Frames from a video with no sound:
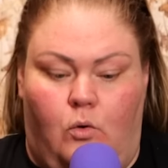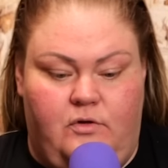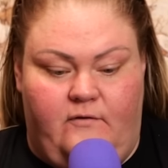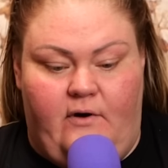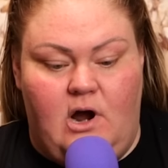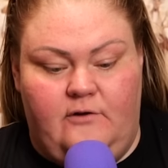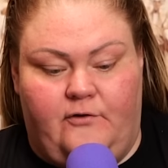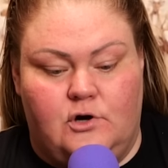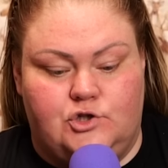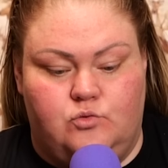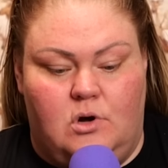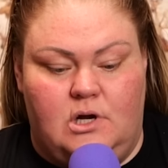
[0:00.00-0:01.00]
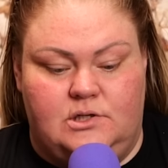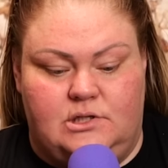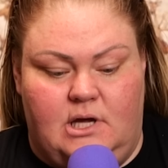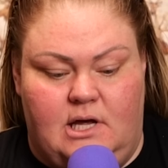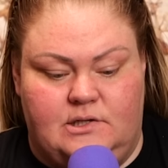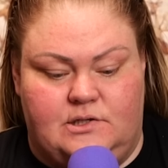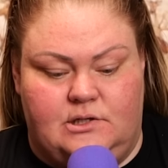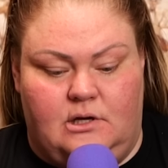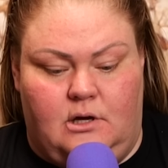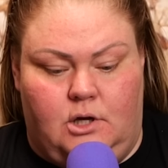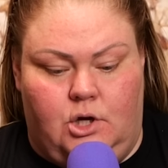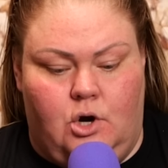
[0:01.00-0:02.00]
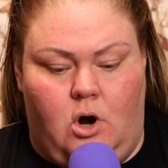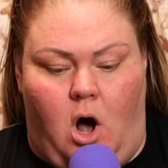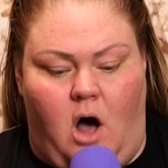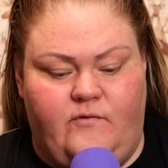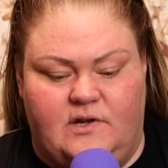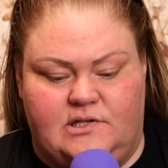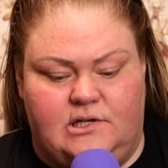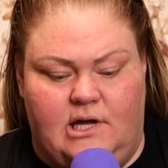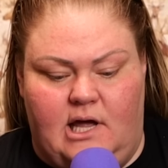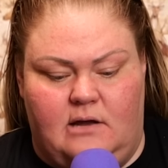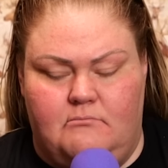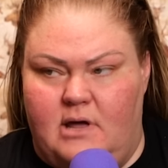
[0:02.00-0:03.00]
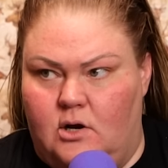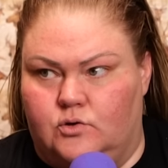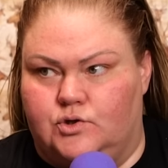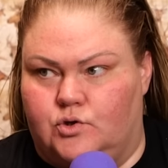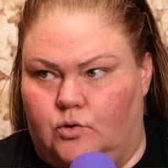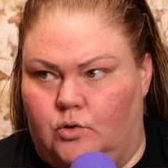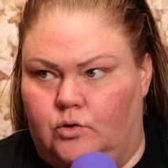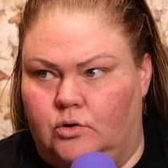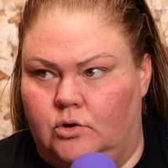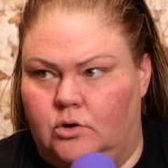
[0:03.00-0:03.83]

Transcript: Well, the very first one is is you're obviously in middle school